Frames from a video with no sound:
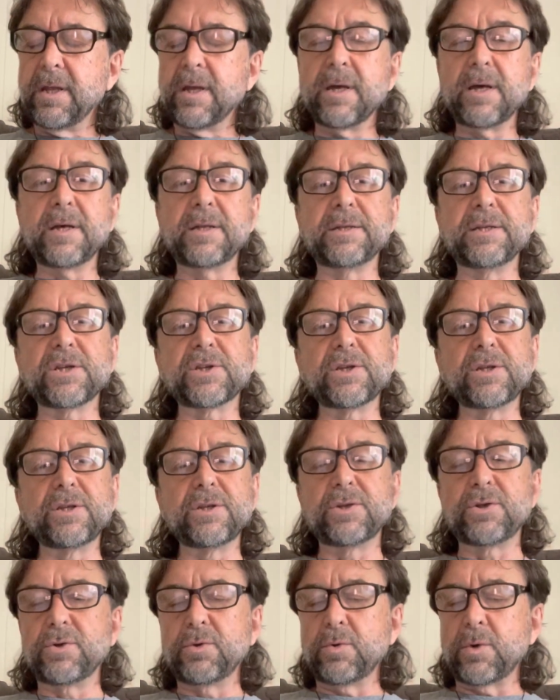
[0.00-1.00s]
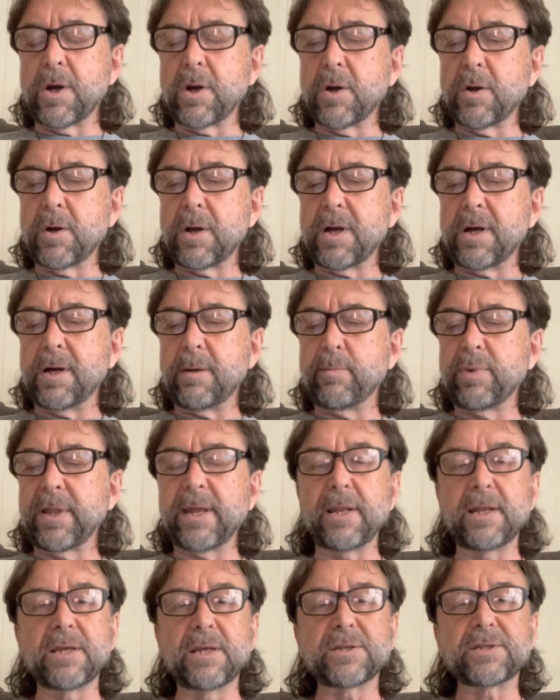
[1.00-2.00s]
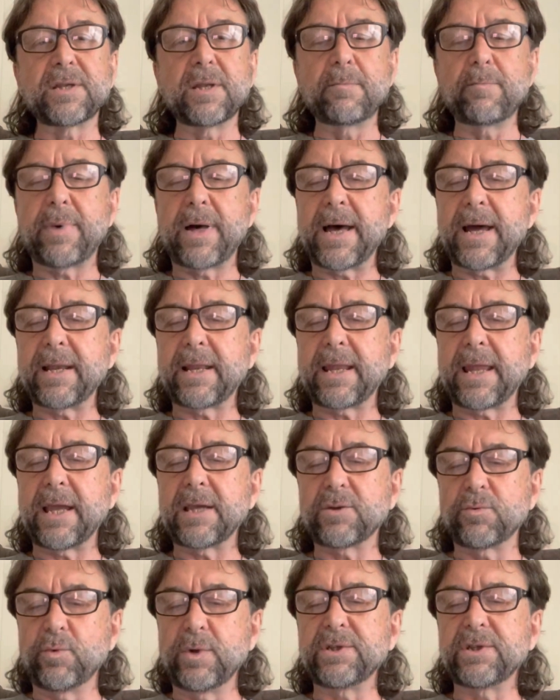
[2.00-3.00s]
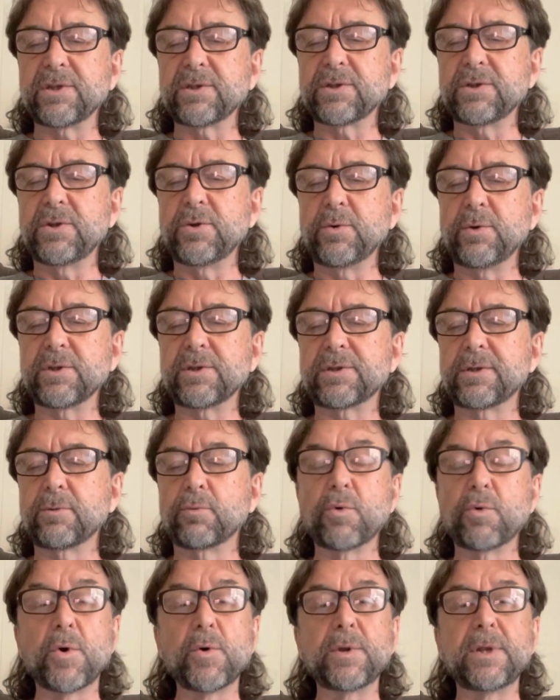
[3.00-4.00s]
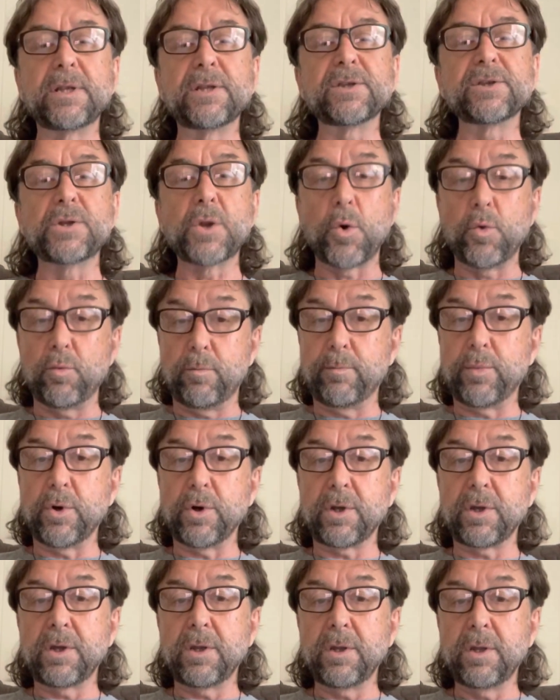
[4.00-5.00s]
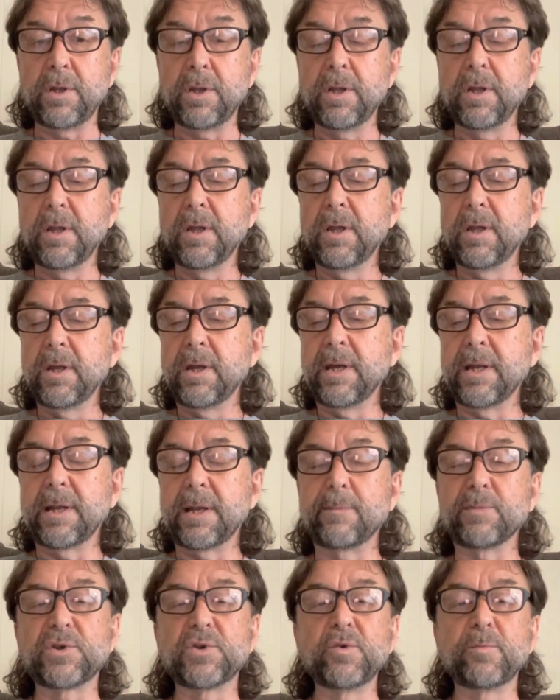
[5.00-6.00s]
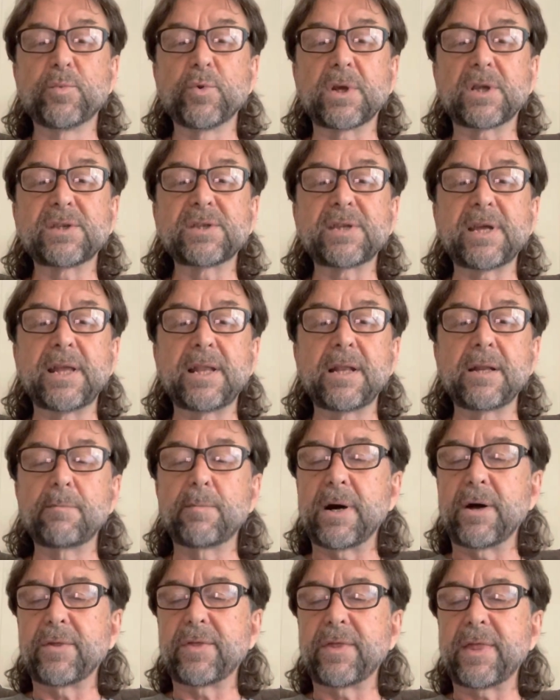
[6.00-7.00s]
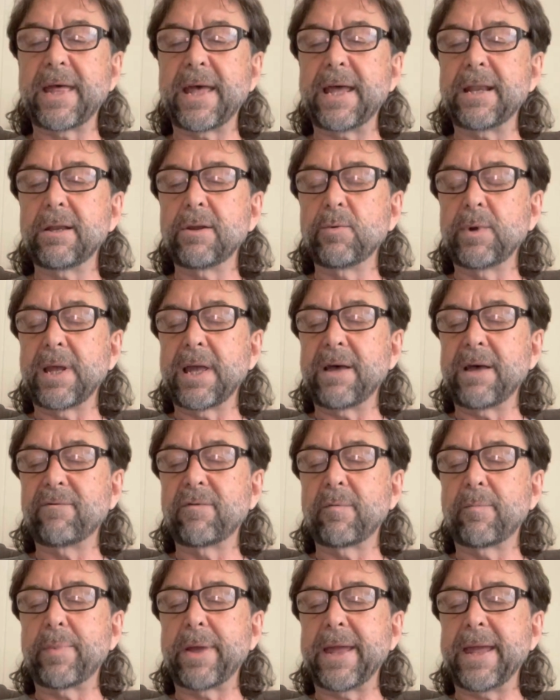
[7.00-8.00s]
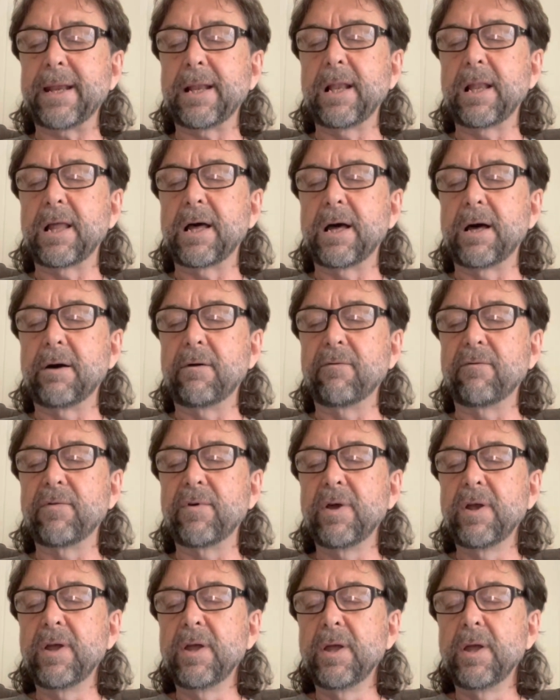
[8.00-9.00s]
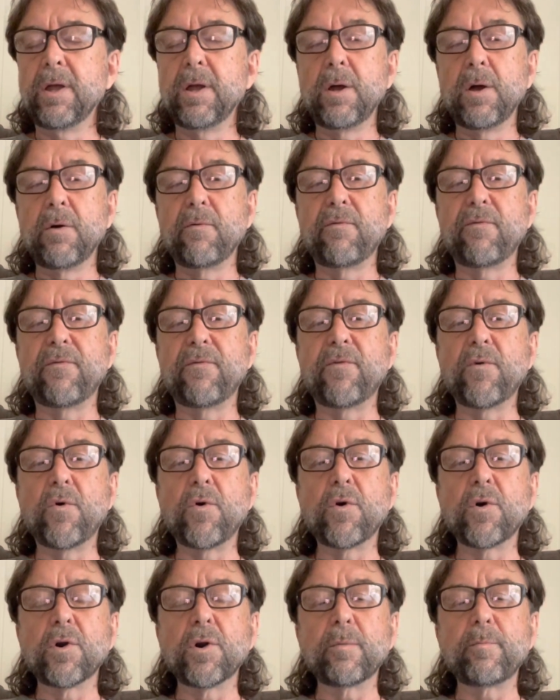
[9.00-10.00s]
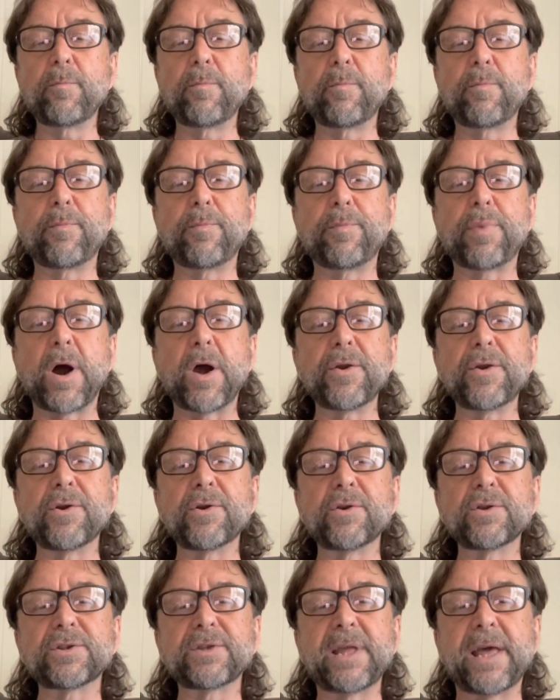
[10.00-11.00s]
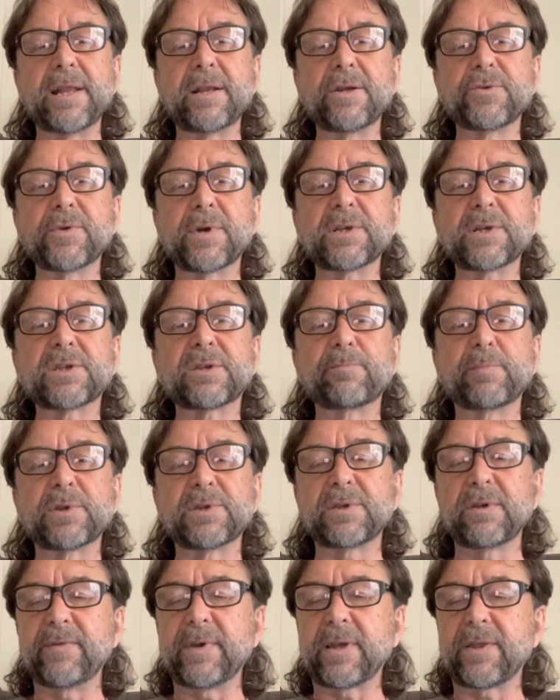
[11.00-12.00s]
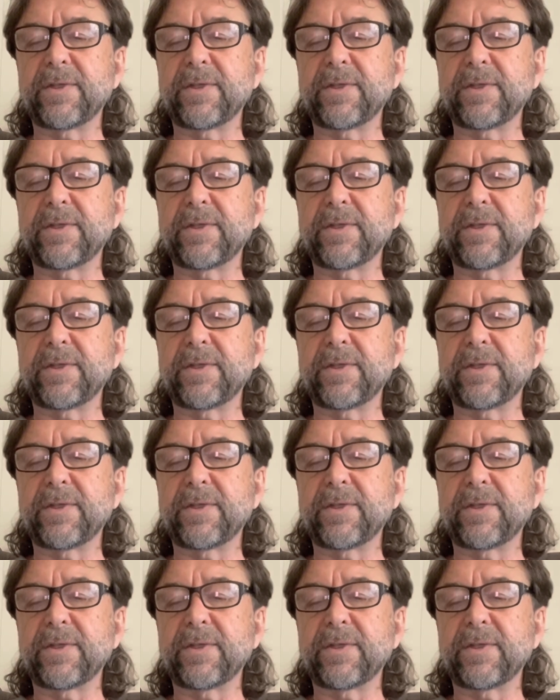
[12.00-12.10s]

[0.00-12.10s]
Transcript: addition to our uh, playlist and podcast, which is new, is the Ronin's Notebook and I'm super excited about that. We have a panel of four partners that address specific